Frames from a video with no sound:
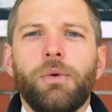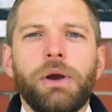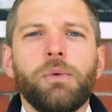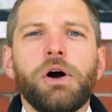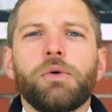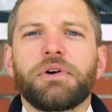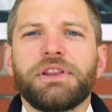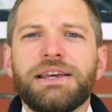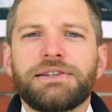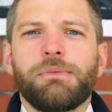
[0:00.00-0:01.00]
We will
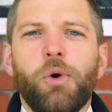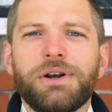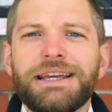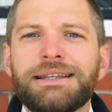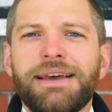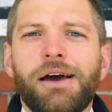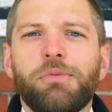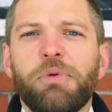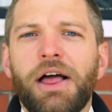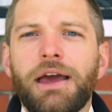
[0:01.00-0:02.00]
release a more
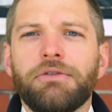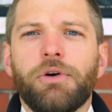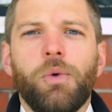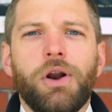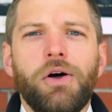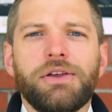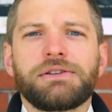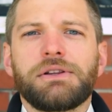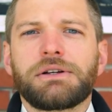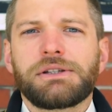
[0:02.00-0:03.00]
detailed plan for what all
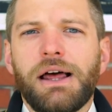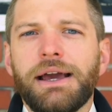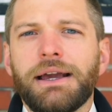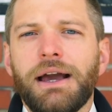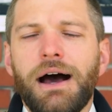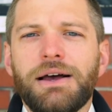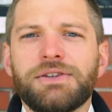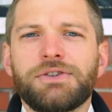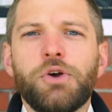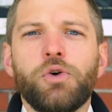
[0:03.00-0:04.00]
this looks like
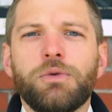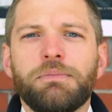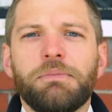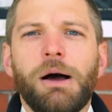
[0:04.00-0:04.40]
soon,